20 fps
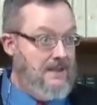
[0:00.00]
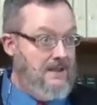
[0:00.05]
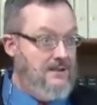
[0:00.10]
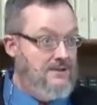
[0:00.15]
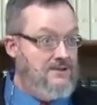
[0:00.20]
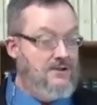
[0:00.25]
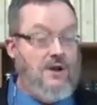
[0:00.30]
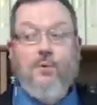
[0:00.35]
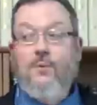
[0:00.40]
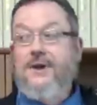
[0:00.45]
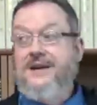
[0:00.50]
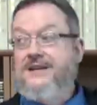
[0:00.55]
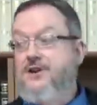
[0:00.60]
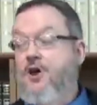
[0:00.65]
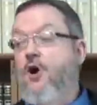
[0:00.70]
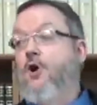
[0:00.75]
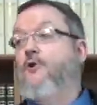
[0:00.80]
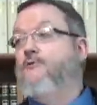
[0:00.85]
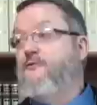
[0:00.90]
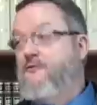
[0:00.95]
So we
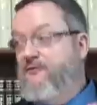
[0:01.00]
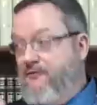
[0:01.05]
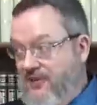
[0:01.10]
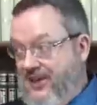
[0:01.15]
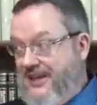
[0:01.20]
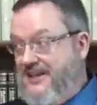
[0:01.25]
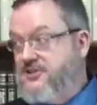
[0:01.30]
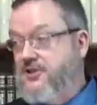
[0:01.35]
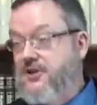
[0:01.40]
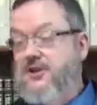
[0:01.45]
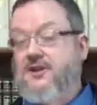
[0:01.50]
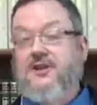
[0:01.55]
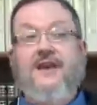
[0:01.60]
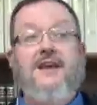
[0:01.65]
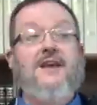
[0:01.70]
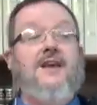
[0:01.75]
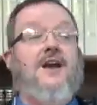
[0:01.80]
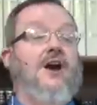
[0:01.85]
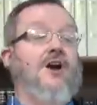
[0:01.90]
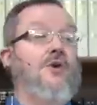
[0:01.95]
know
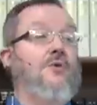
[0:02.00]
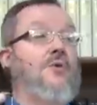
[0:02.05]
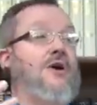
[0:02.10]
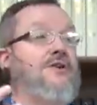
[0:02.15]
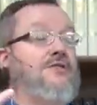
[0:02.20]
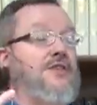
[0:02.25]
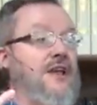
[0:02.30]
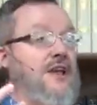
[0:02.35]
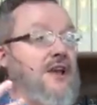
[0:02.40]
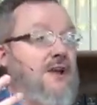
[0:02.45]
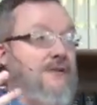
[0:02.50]
physically where the